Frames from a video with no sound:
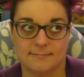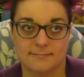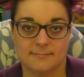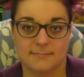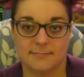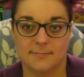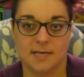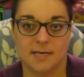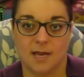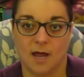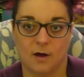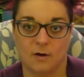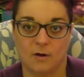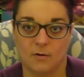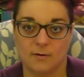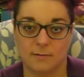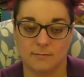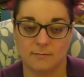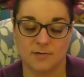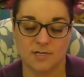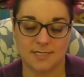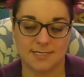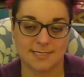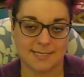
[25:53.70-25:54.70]
No,
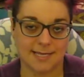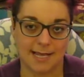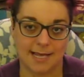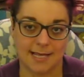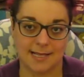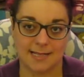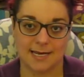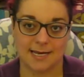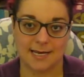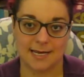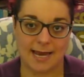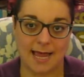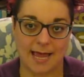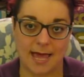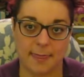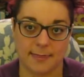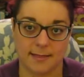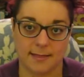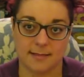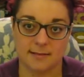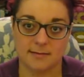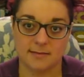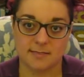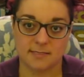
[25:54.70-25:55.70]
I'm just saying that it
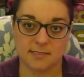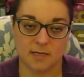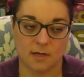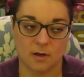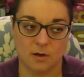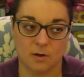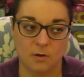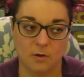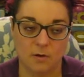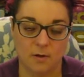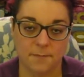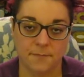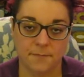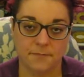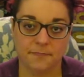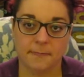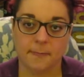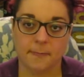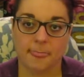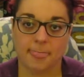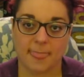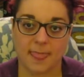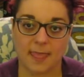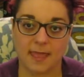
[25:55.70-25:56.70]
happened. So,
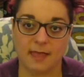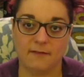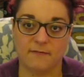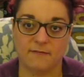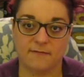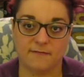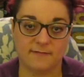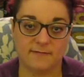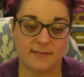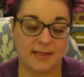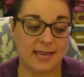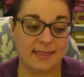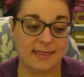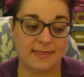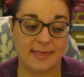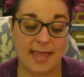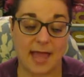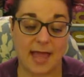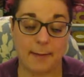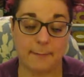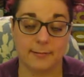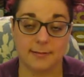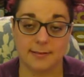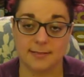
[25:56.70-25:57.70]
if anything
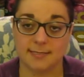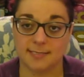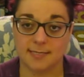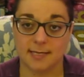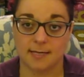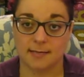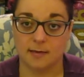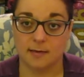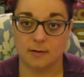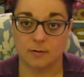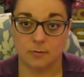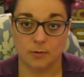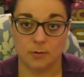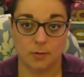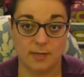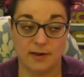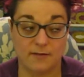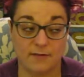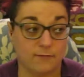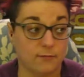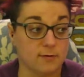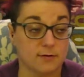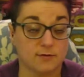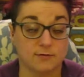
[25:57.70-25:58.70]
happens that, you know, you
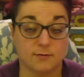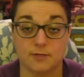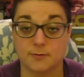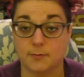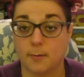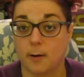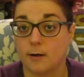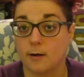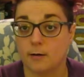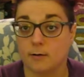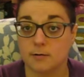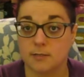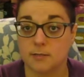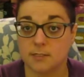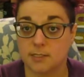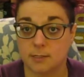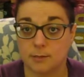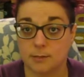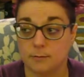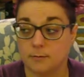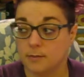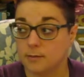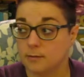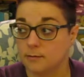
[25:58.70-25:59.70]
get first responders
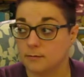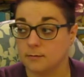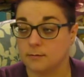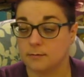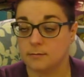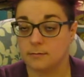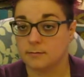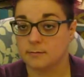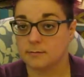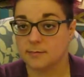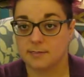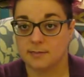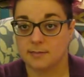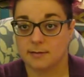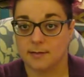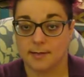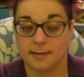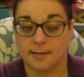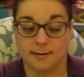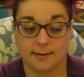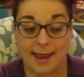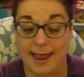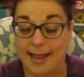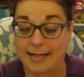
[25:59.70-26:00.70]
to, you know,
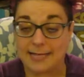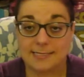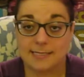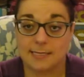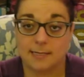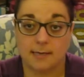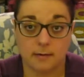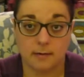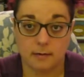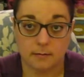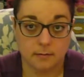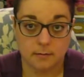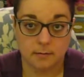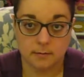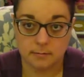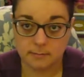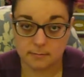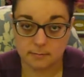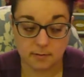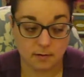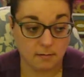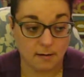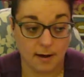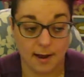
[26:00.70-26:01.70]
an accident or
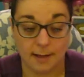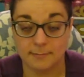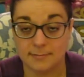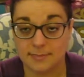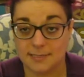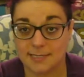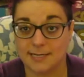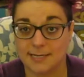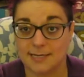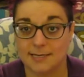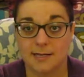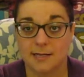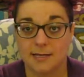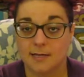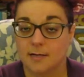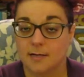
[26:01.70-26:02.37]
a crime scene